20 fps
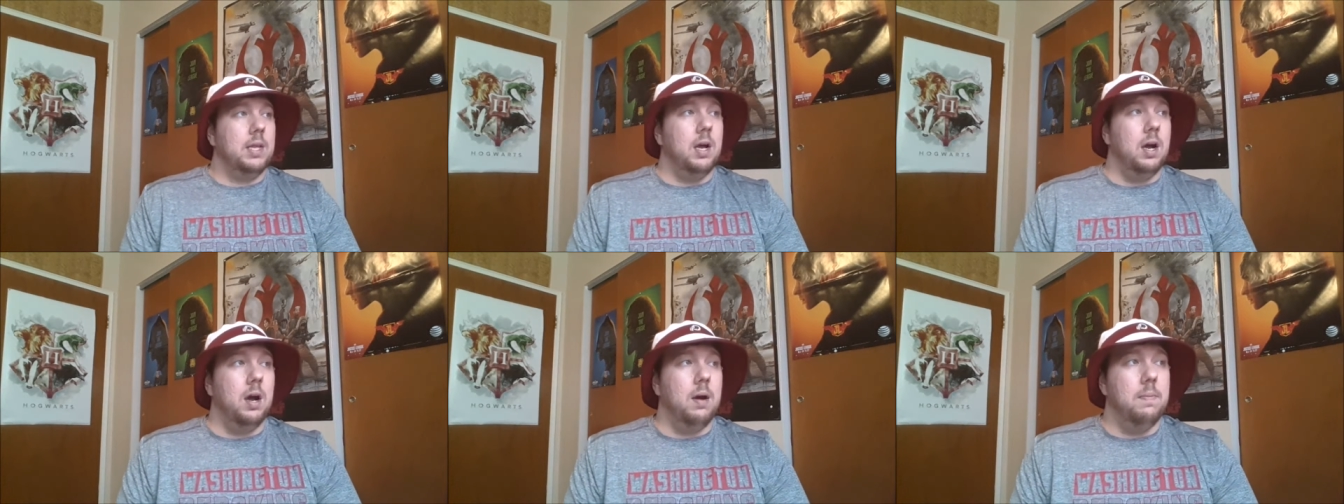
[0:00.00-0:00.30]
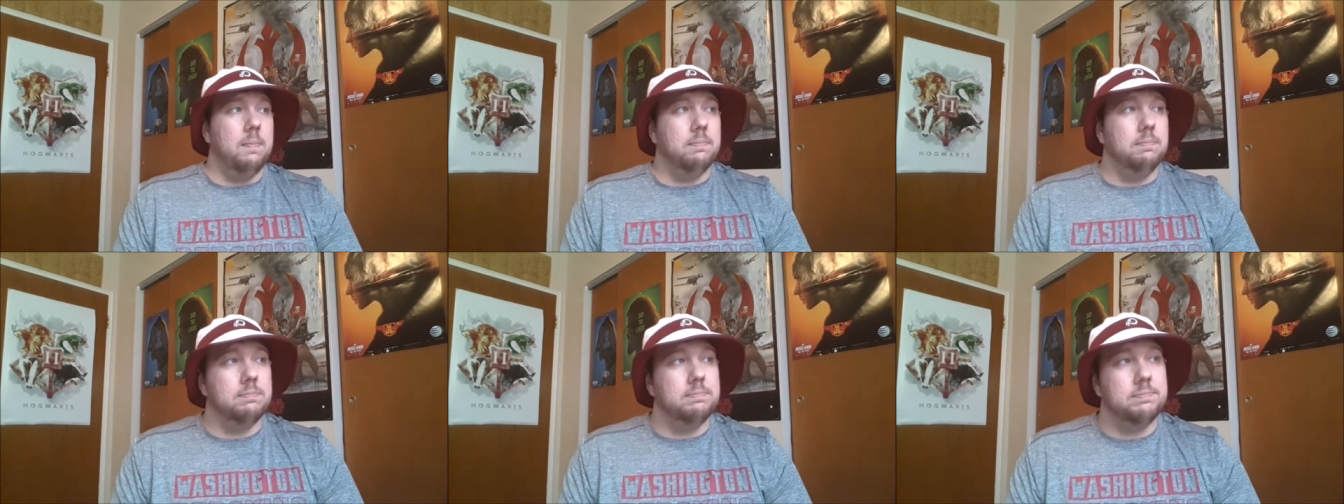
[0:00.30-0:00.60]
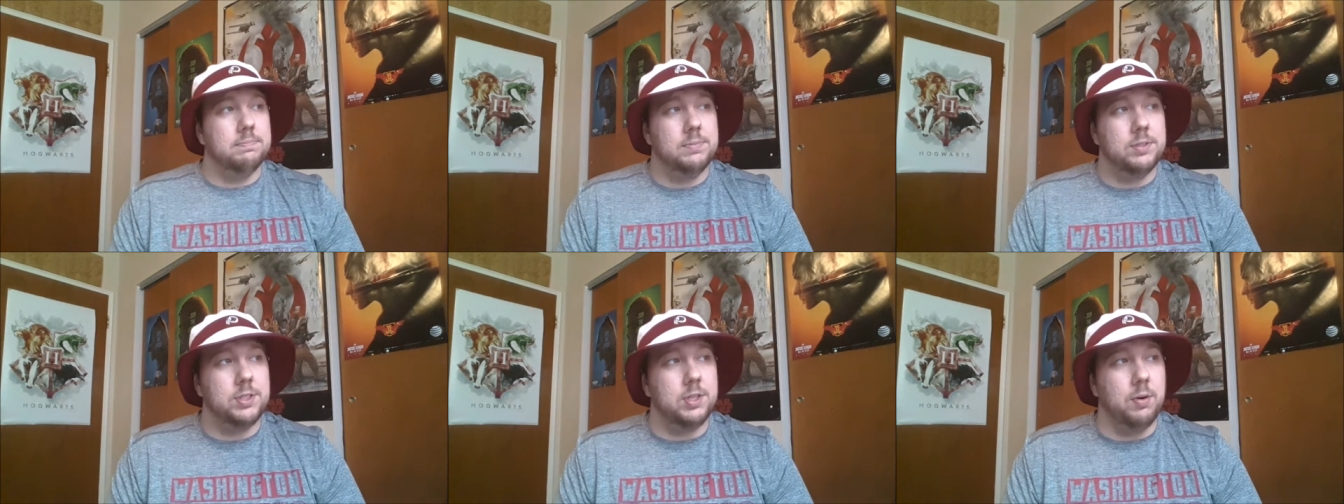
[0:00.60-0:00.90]
so
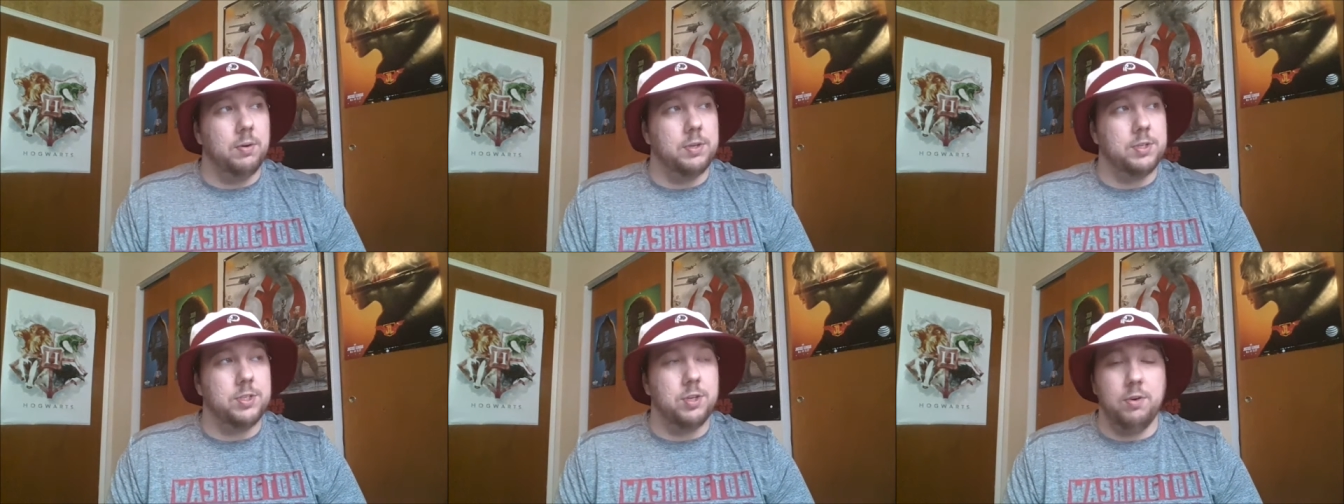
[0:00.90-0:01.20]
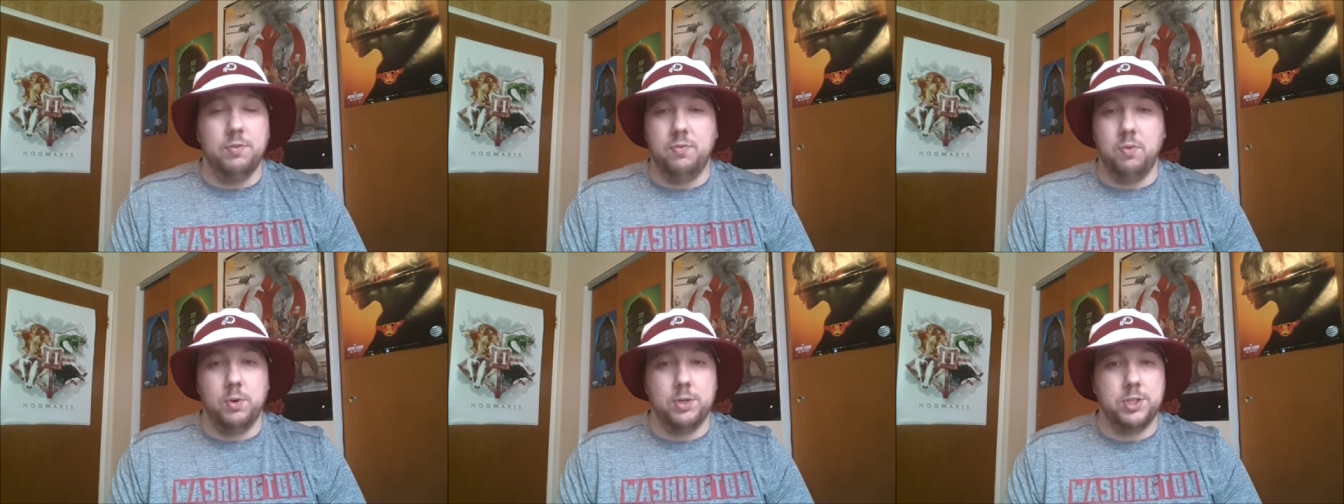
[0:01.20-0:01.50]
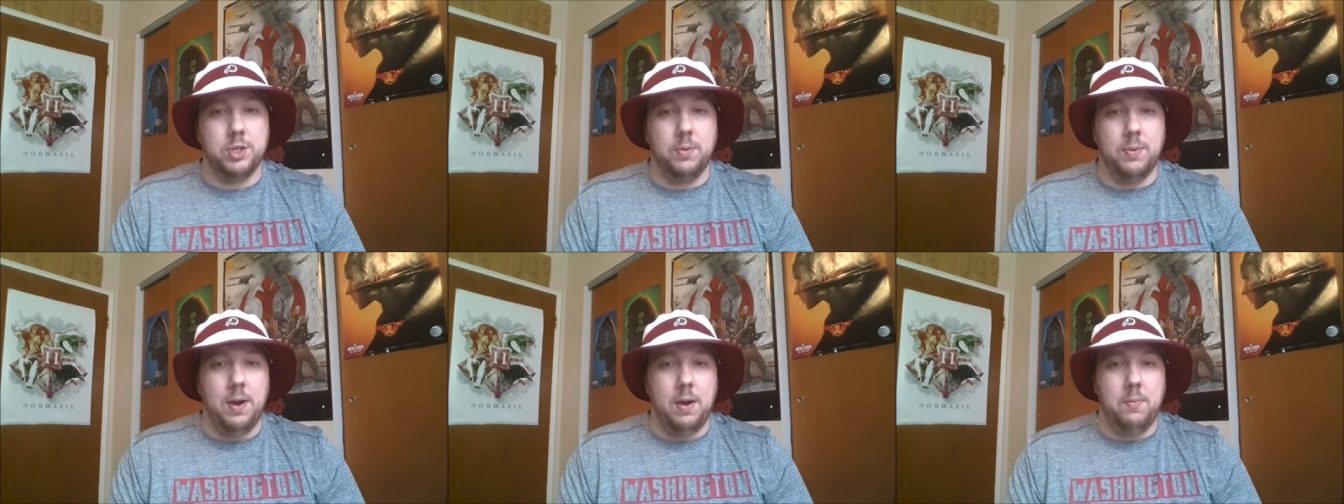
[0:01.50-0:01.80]
on and so
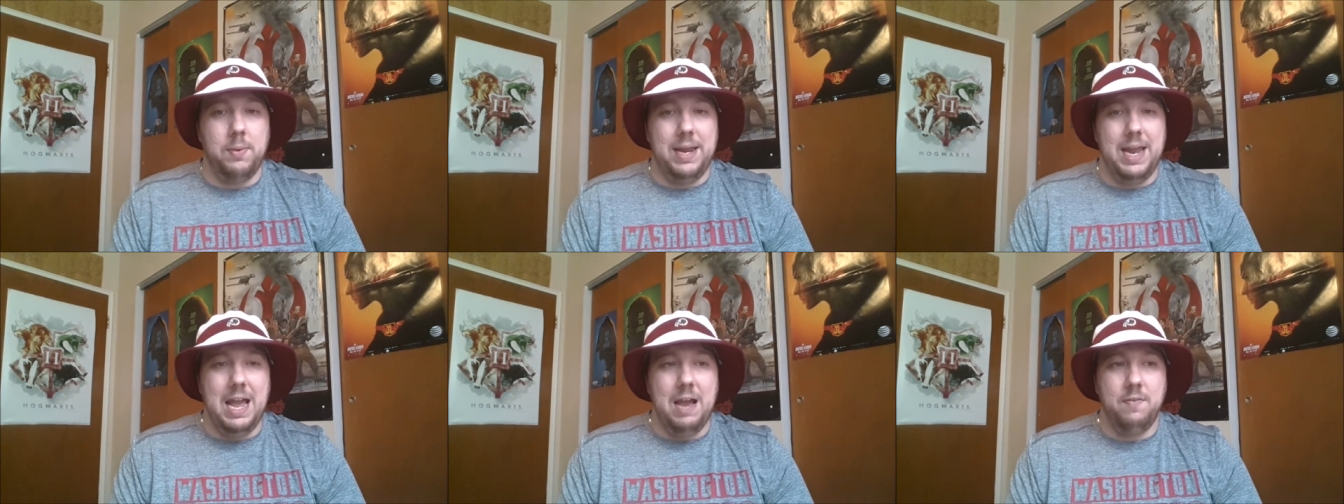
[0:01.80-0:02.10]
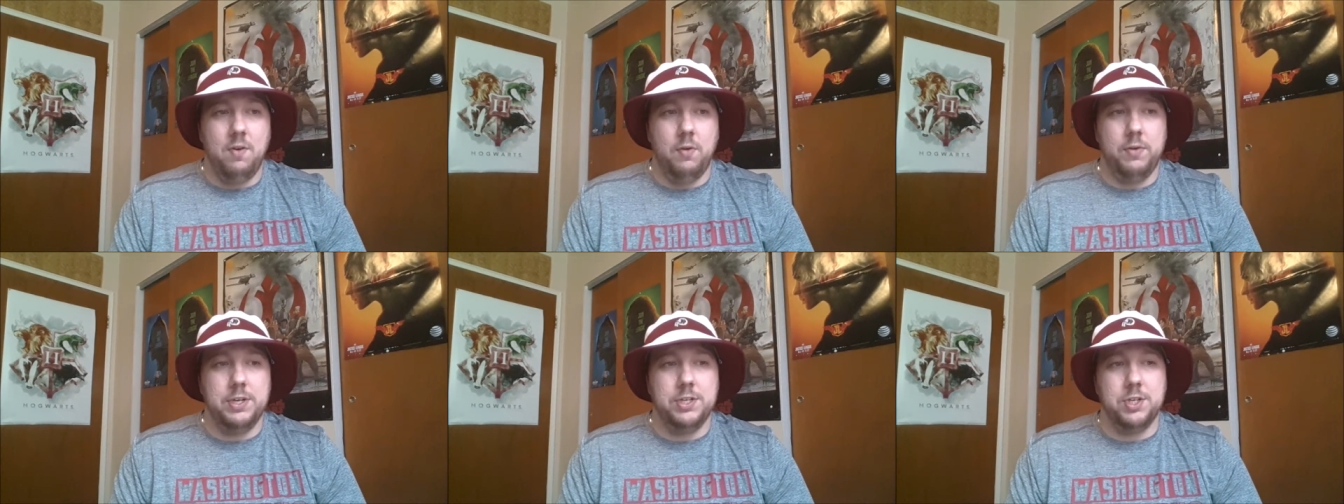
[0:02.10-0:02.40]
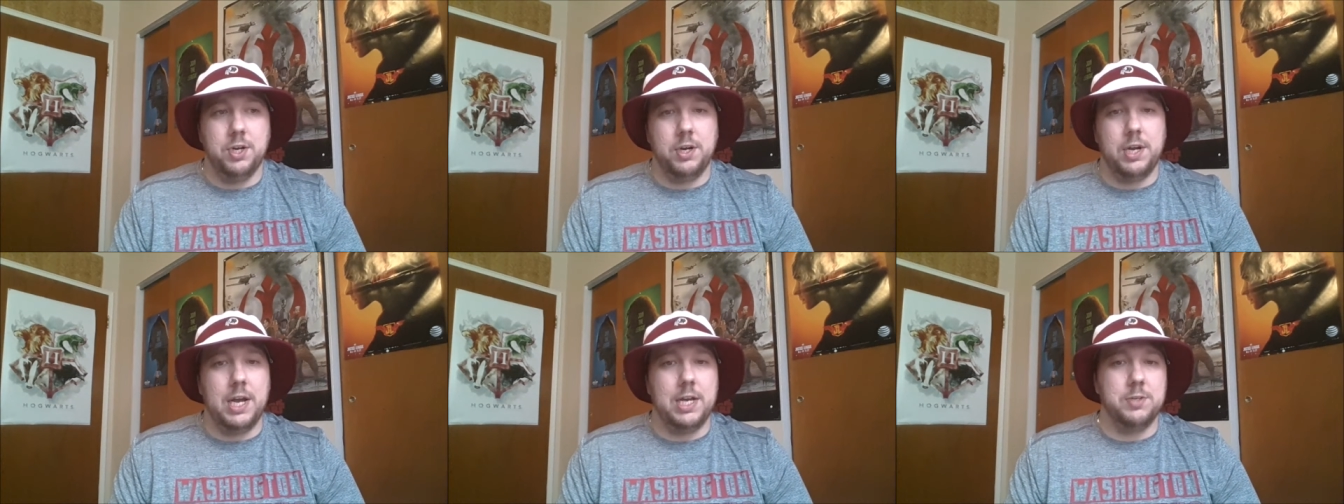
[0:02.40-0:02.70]
forth. So we have all
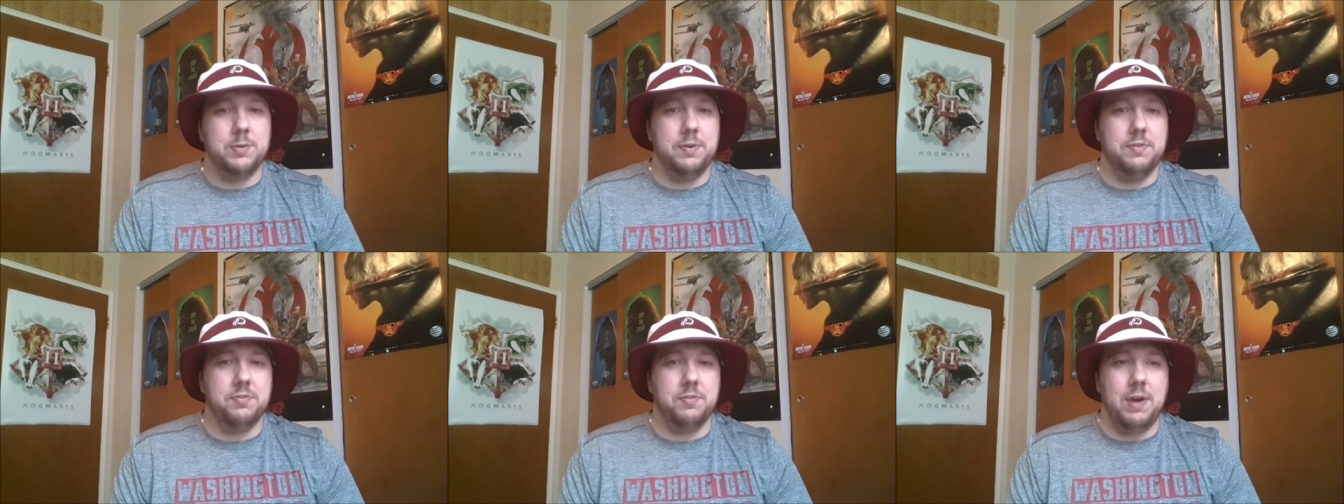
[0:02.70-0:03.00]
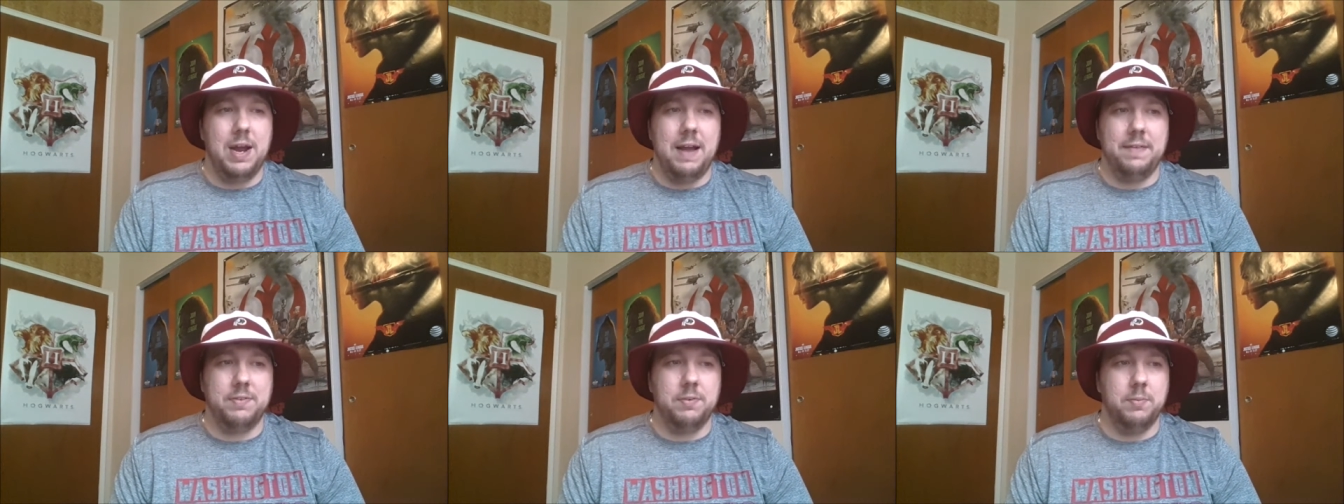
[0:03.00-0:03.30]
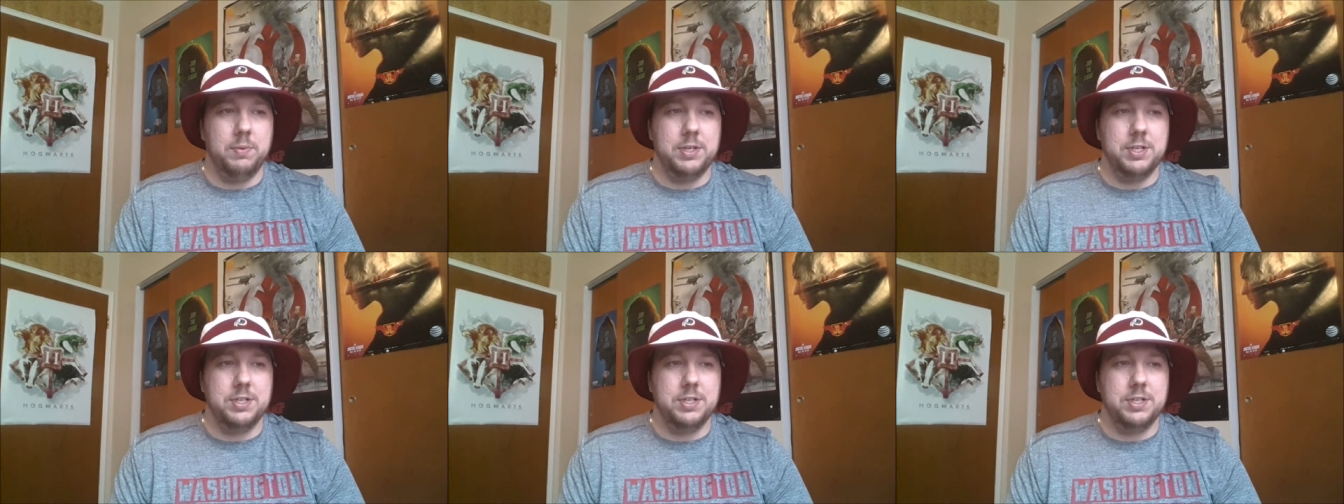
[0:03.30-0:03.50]
these young guys we've drafted.